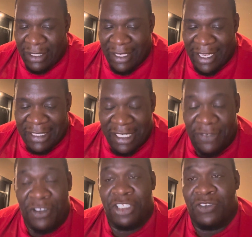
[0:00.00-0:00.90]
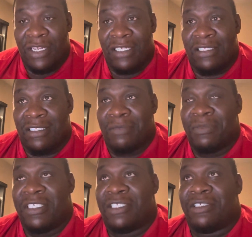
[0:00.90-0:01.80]
it's frustrating to some
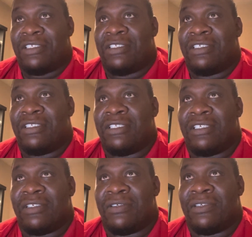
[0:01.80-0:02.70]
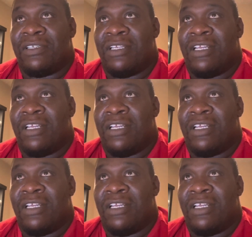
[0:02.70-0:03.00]
teachers to